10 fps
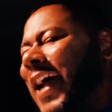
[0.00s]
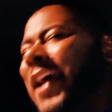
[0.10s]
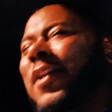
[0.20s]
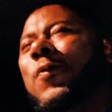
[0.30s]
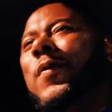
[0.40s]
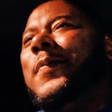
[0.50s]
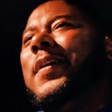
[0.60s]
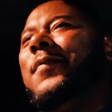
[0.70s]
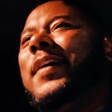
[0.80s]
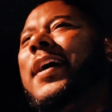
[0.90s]
Ain't no
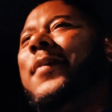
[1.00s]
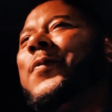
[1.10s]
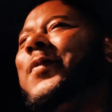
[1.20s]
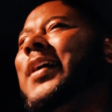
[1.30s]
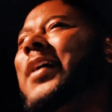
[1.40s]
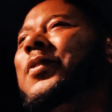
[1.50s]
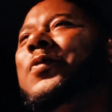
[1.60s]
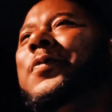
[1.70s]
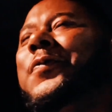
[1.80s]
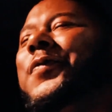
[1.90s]
woman ever asked me what I
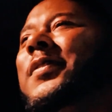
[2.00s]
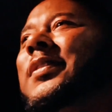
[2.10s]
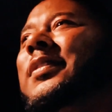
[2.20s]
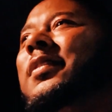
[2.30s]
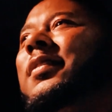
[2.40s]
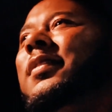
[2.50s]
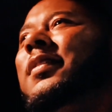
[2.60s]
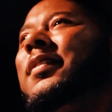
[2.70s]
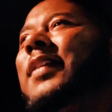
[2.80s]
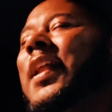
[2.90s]
do for fun.
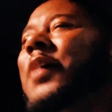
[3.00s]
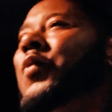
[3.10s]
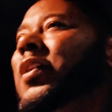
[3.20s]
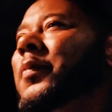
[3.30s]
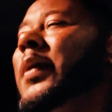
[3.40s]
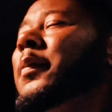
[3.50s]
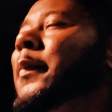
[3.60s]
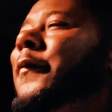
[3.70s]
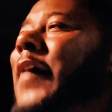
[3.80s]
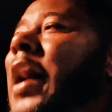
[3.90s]
Now, they wanted me to
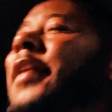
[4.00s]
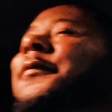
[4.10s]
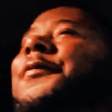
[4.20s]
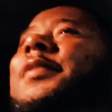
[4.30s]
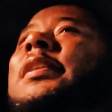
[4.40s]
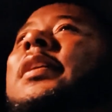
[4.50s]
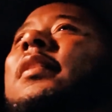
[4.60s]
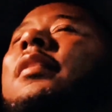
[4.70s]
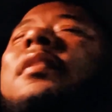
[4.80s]
provide the fun.